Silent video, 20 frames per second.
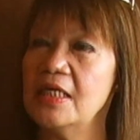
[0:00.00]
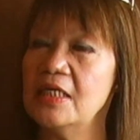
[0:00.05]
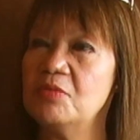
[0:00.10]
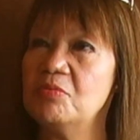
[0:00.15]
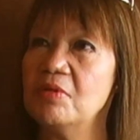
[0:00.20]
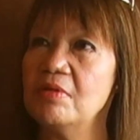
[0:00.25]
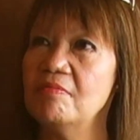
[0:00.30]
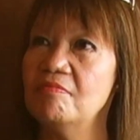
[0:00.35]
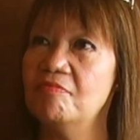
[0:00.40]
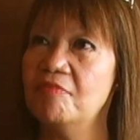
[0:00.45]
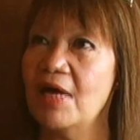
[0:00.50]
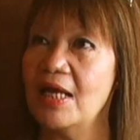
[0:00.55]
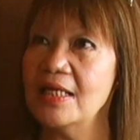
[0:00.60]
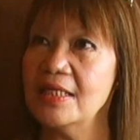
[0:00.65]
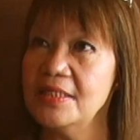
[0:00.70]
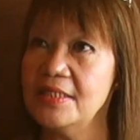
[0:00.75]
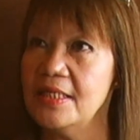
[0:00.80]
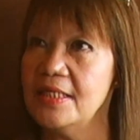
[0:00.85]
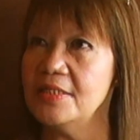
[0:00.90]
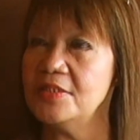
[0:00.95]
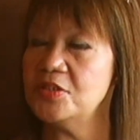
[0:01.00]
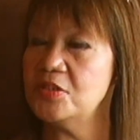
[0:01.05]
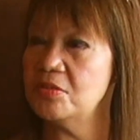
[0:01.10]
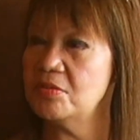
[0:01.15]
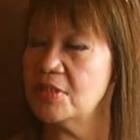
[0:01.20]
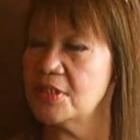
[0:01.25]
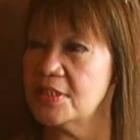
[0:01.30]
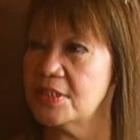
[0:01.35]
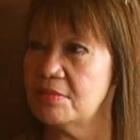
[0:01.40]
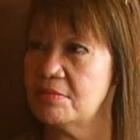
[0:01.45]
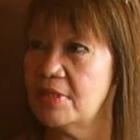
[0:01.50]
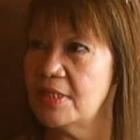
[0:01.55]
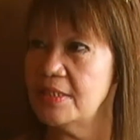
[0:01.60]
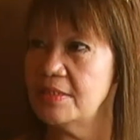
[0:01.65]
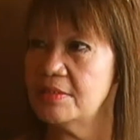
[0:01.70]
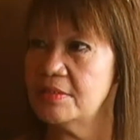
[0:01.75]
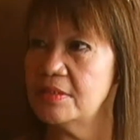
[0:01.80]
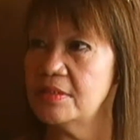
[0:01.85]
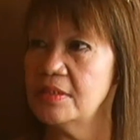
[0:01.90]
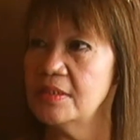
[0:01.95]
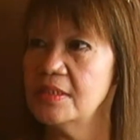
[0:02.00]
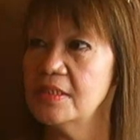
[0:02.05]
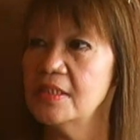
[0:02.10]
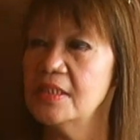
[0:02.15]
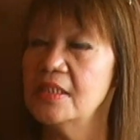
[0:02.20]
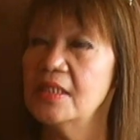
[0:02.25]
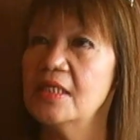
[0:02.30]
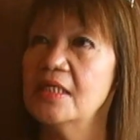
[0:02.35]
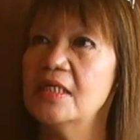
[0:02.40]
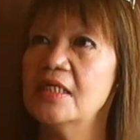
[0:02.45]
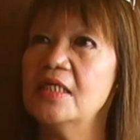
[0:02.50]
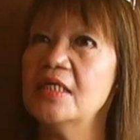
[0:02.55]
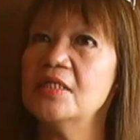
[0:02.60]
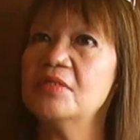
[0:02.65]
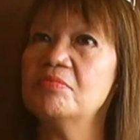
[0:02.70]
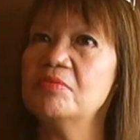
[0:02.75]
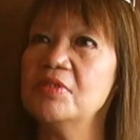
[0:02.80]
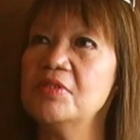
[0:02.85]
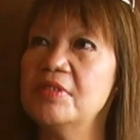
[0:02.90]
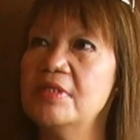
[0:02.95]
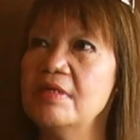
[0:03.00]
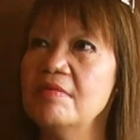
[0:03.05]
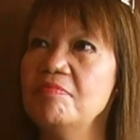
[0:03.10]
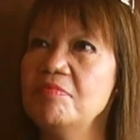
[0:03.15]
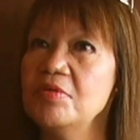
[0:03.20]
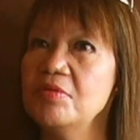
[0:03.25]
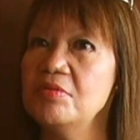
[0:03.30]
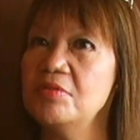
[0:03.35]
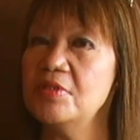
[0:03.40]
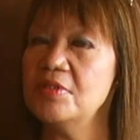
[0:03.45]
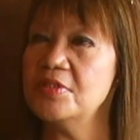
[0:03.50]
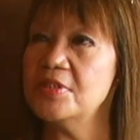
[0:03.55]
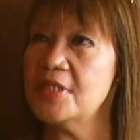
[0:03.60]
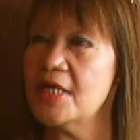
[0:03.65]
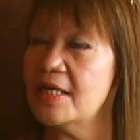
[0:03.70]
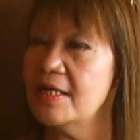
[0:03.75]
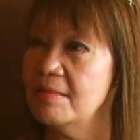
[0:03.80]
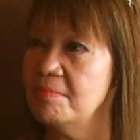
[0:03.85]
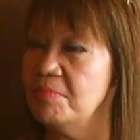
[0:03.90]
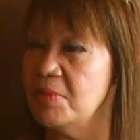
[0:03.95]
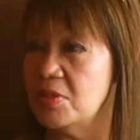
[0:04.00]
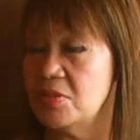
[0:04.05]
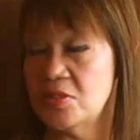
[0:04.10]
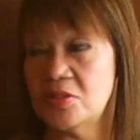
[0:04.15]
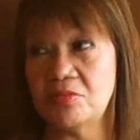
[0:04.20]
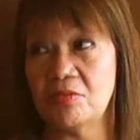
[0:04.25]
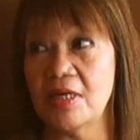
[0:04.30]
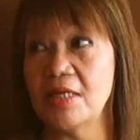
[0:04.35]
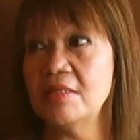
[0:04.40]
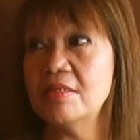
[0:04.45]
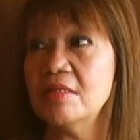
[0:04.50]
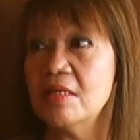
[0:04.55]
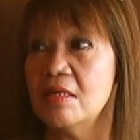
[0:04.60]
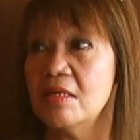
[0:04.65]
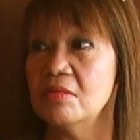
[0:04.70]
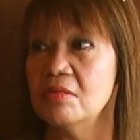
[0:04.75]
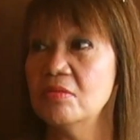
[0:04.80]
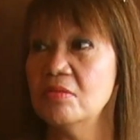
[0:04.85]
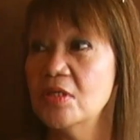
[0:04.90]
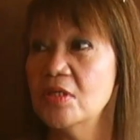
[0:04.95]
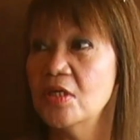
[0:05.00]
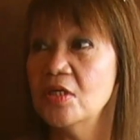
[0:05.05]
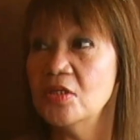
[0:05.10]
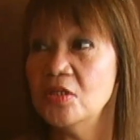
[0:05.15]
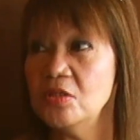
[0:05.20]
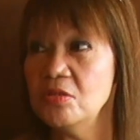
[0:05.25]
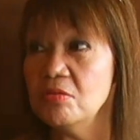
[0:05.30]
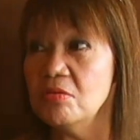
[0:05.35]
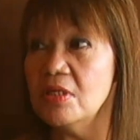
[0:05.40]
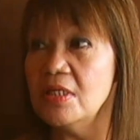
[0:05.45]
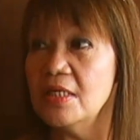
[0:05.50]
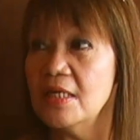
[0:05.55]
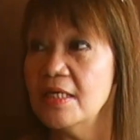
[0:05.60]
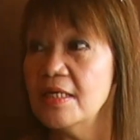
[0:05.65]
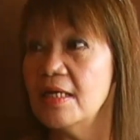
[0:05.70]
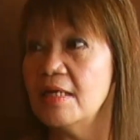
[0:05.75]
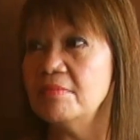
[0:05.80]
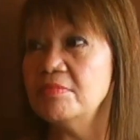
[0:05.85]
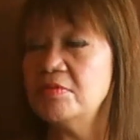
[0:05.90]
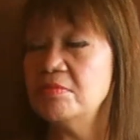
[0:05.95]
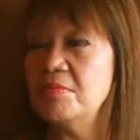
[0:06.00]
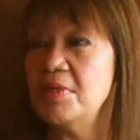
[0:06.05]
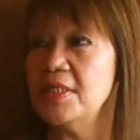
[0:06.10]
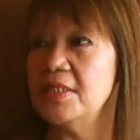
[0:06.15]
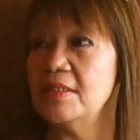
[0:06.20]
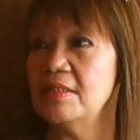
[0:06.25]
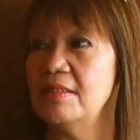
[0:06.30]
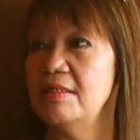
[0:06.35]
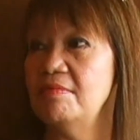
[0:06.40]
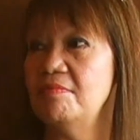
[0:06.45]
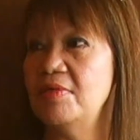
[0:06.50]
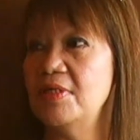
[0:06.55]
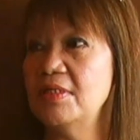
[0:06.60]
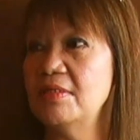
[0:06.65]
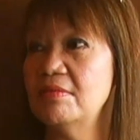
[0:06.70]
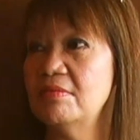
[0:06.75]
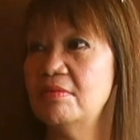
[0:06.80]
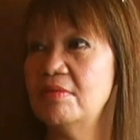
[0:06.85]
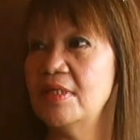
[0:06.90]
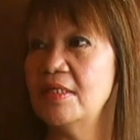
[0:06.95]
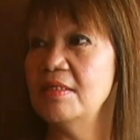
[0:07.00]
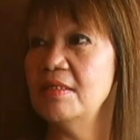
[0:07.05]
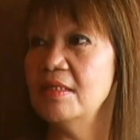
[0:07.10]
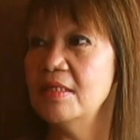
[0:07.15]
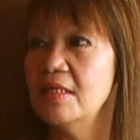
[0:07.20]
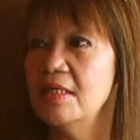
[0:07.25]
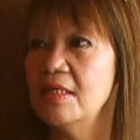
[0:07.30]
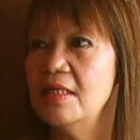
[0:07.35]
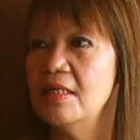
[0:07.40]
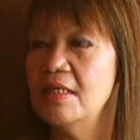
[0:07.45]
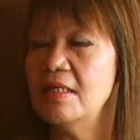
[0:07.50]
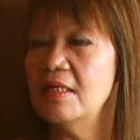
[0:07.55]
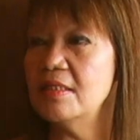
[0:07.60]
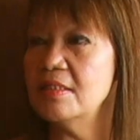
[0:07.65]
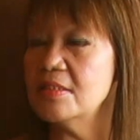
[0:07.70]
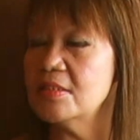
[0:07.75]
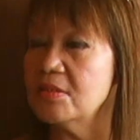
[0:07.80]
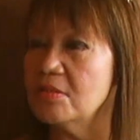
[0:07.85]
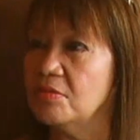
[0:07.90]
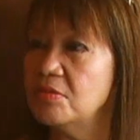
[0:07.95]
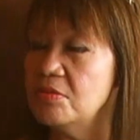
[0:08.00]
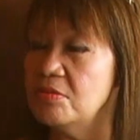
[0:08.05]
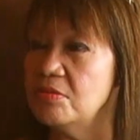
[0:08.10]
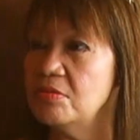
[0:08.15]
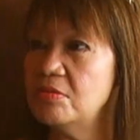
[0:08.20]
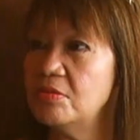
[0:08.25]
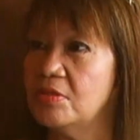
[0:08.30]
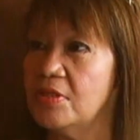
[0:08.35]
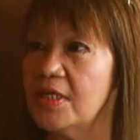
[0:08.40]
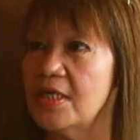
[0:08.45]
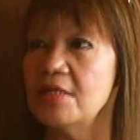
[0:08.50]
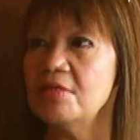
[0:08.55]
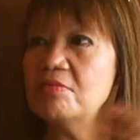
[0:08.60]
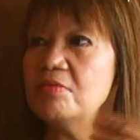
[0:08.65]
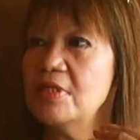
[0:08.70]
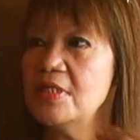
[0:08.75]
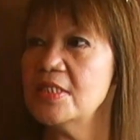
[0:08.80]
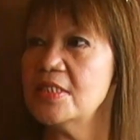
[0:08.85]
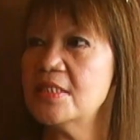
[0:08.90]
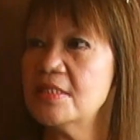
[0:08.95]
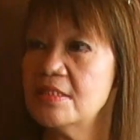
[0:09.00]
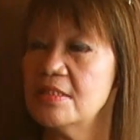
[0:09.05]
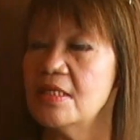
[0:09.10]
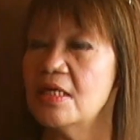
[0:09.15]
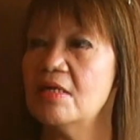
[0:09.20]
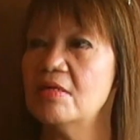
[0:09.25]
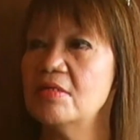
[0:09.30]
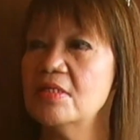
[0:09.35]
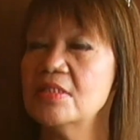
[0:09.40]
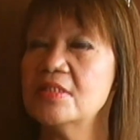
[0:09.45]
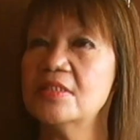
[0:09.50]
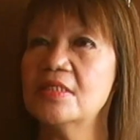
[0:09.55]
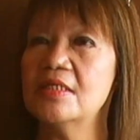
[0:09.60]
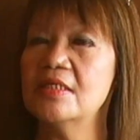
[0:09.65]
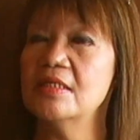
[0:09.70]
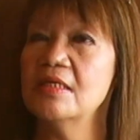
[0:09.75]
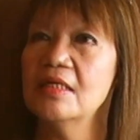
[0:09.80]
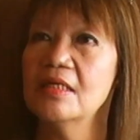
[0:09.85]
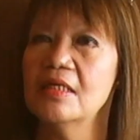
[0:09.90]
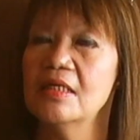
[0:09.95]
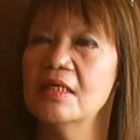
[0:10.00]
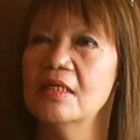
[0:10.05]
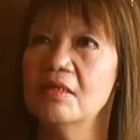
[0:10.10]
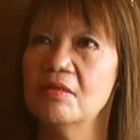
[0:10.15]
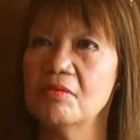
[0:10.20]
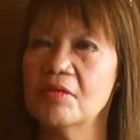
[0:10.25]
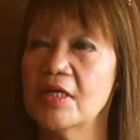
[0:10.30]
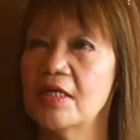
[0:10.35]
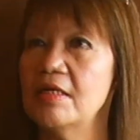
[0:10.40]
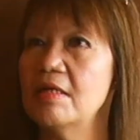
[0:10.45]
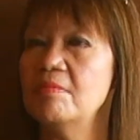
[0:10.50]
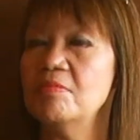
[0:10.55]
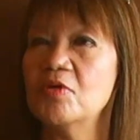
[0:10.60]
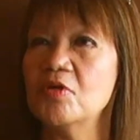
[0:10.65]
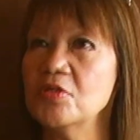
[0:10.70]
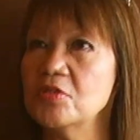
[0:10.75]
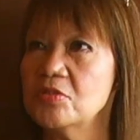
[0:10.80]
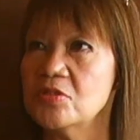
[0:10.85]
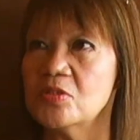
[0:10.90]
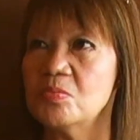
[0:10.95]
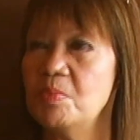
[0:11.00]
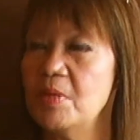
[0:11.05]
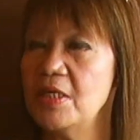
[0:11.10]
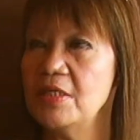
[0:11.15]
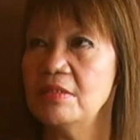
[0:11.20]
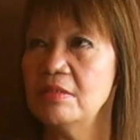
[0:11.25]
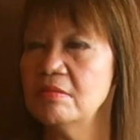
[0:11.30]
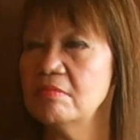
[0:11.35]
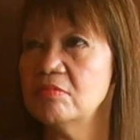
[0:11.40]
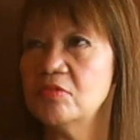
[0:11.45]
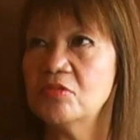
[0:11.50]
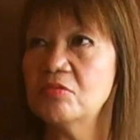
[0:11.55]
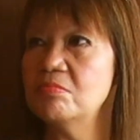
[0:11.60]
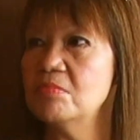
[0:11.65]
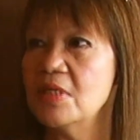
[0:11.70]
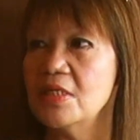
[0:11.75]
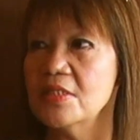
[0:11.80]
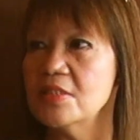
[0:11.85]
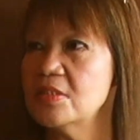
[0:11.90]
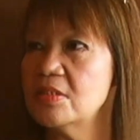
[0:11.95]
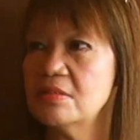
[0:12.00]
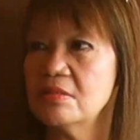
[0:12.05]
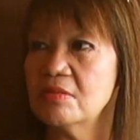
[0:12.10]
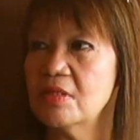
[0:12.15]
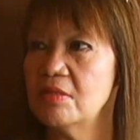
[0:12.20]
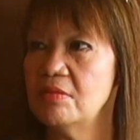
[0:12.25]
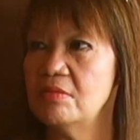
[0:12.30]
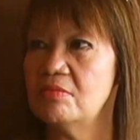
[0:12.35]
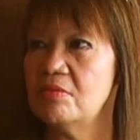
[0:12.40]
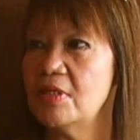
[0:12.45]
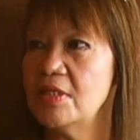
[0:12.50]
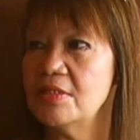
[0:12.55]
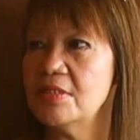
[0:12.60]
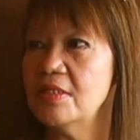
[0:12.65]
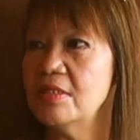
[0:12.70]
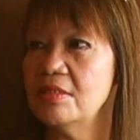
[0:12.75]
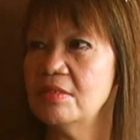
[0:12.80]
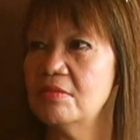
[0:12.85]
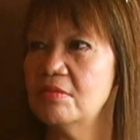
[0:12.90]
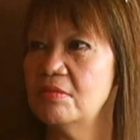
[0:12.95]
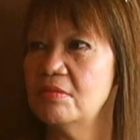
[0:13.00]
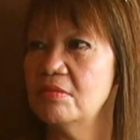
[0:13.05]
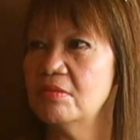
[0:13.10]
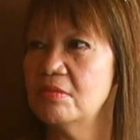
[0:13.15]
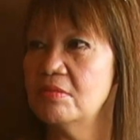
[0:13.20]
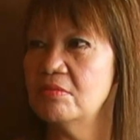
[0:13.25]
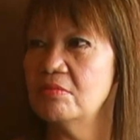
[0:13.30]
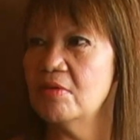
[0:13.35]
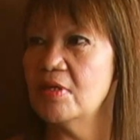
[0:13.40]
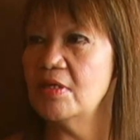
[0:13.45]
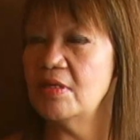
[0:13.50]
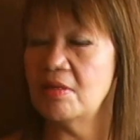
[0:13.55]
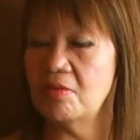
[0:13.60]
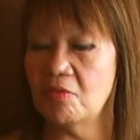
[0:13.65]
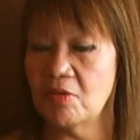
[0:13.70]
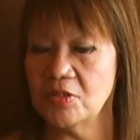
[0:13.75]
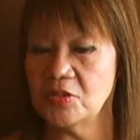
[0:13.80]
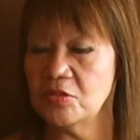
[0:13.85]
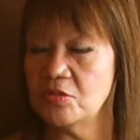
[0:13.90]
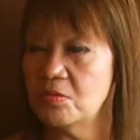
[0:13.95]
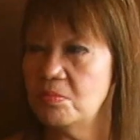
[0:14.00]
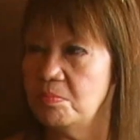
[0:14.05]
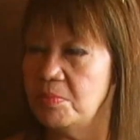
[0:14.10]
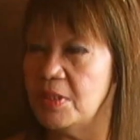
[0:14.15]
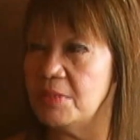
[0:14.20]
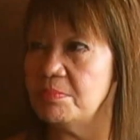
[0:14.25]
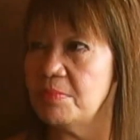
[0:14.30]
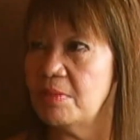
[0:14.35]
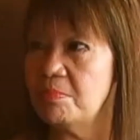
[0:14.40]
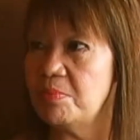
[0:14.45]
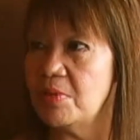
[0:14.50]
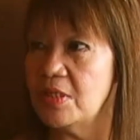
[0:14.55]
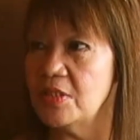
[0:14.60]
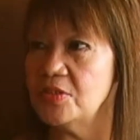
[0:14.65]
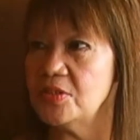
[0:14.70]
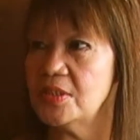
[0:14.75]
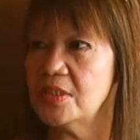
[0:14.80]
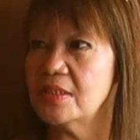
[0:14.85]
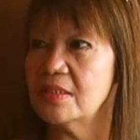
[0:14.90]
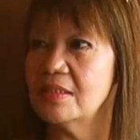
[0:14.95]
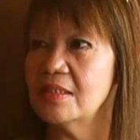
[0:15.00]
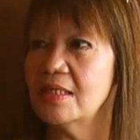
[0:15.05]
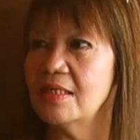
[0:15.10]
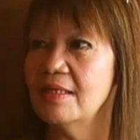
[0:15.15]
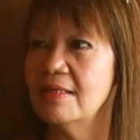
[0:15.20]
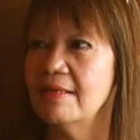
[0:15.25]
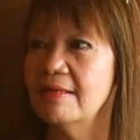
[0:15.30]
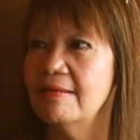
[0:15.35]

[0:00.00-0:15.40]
It will validate you as a writer. It will give you the time, because right now, you and I have to make a living, right? And so you can't really sit down and say, okay, I'm going to spend 2 months, okay, writing or what, I want to complete my project, okay?